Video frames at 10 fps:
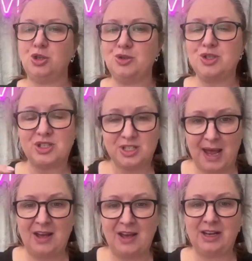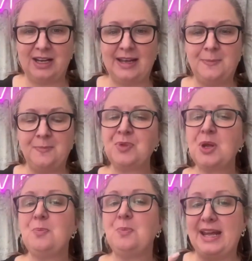to use sparingly,
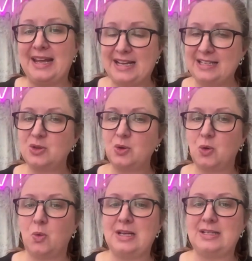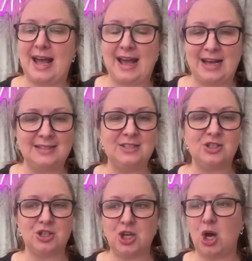but it is always handy
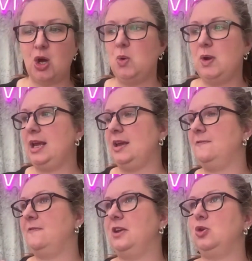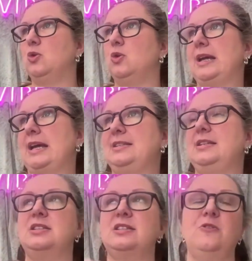to know if you're
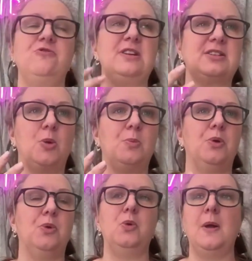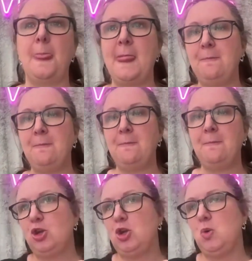getting, so for example,
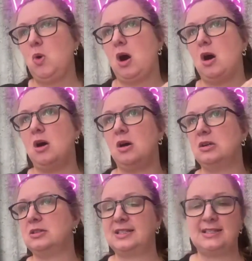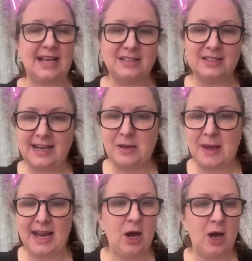you are sending an
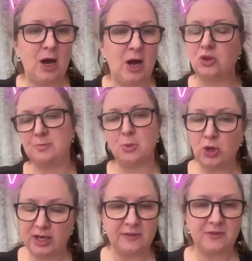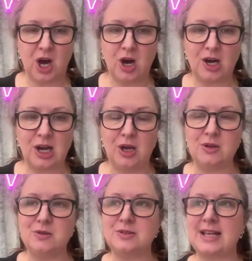email out on the morning of cart
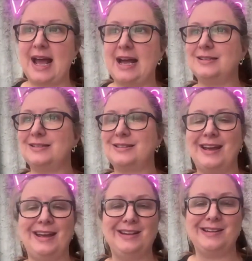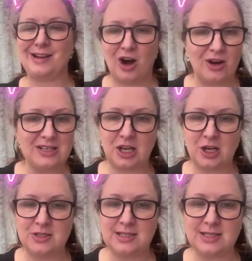close and saying cart is
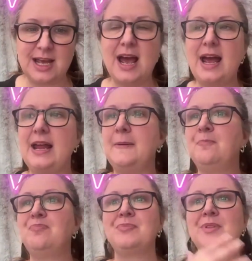closing today.